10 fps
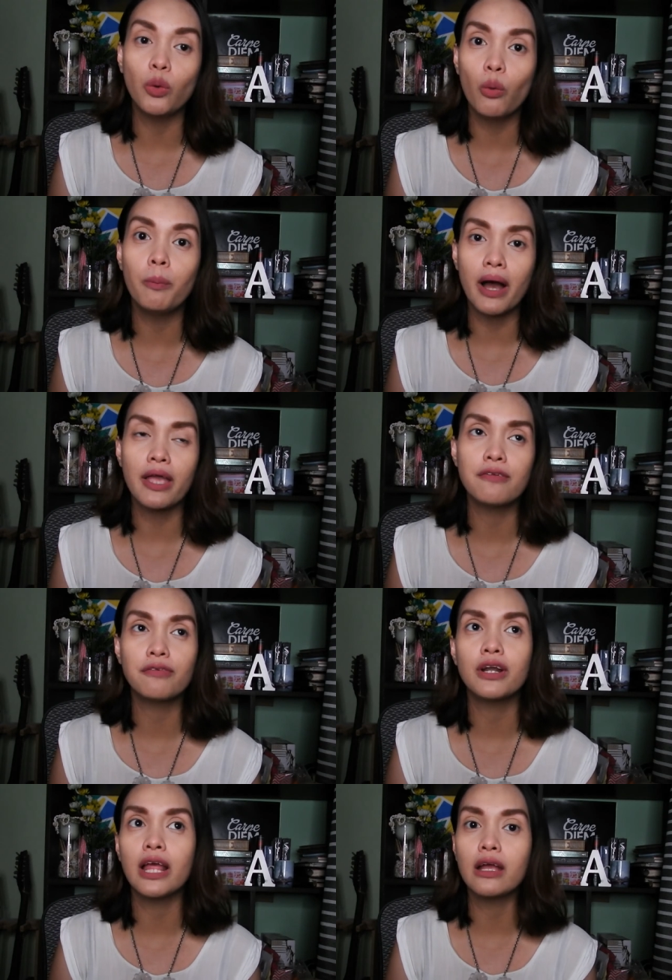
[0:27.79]
no-buy
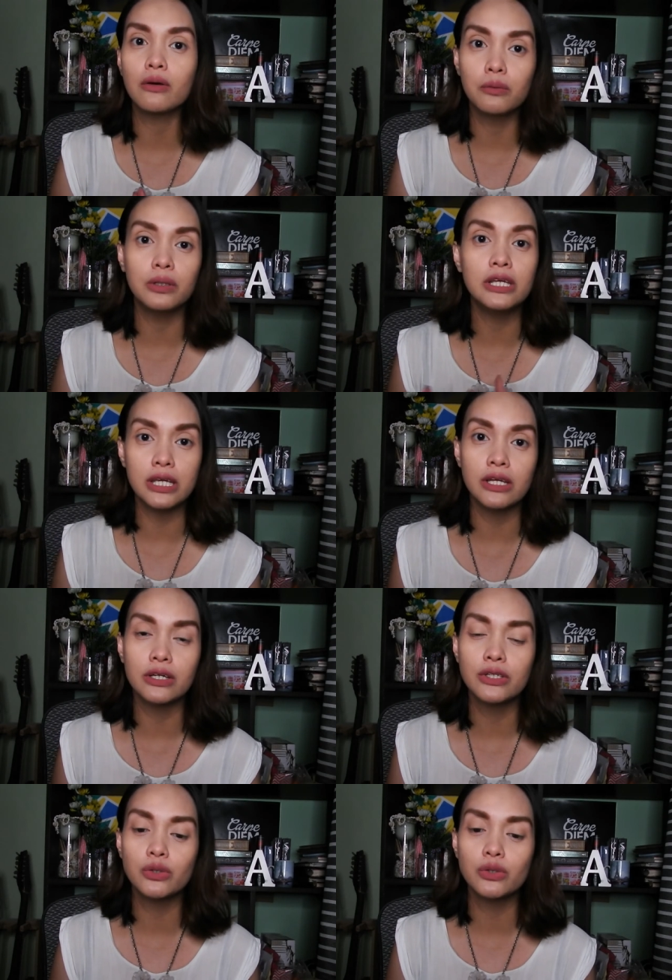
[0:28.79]
for like a whole year.